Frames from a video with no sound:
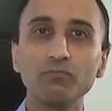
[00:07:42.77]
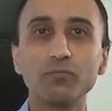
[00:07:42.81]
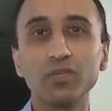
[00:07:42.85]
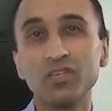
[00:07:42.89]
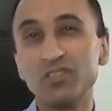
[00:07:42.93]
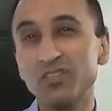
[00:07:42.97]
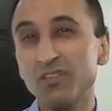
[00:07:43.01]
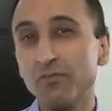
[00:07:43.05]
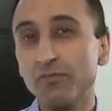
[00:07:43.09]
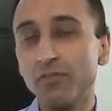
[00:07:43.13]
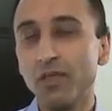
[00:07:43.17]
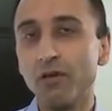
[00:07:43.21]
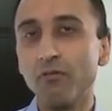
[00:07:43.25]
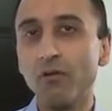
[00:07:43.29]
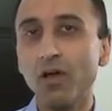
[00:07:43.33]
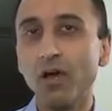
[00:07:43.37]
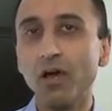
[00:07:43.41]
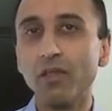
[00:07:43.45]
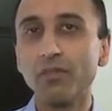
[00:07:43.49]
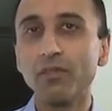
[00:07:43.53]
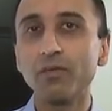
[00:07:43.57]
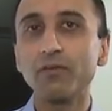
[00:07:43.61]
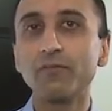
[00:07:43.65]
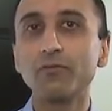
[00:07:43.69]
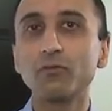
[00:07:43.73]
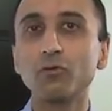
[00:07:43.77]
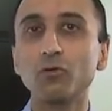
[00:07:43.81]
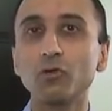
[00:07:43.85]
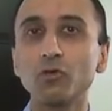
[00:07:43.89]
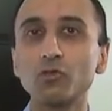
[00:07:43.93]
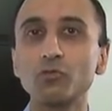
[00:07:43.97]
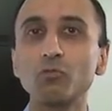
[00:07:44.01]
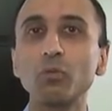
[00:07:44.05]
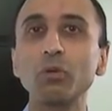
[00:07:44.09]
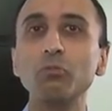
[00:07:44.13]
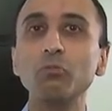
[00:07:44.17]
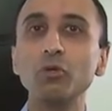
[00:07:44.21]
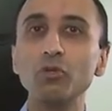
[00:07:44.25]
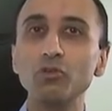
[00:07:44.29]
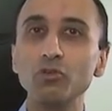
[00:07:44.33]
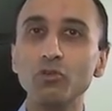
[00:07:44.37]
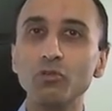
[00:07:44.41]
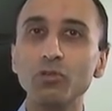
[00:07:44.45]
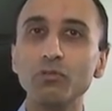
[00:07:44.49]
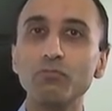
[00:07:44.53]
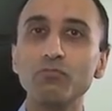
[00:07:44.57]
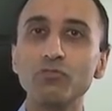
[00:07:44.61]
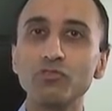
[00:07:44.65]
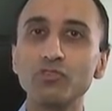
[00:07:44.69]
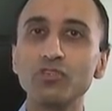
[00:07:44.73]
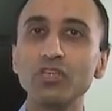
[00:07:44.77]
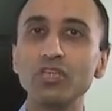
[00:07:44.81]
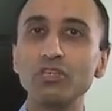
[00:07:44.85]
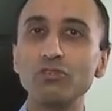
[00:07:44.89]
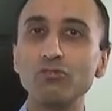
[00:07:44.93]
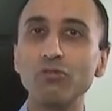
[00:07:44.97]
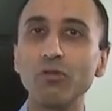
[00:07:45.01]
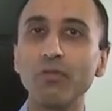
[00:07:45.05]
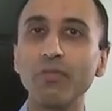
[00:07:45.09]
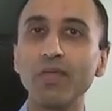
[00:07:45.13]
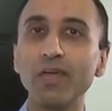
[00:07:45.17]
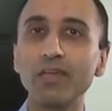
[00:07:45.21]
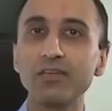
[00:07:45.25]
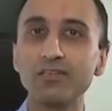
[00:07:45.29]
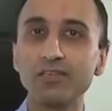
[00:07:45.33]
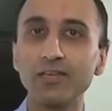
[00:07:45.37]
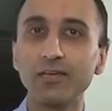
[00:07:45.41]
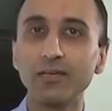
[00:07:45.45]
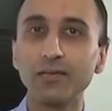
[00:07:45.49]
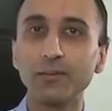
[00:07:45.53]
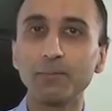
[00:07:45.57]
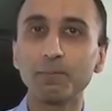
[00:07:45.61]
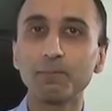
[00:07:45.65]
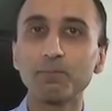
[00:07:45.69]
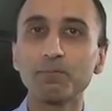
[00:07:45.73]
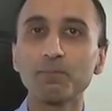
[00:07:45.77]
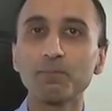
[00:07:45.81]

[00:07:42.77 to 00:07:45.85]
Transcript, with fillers: because if there are, then of course we wouldn't do the procedure on that day.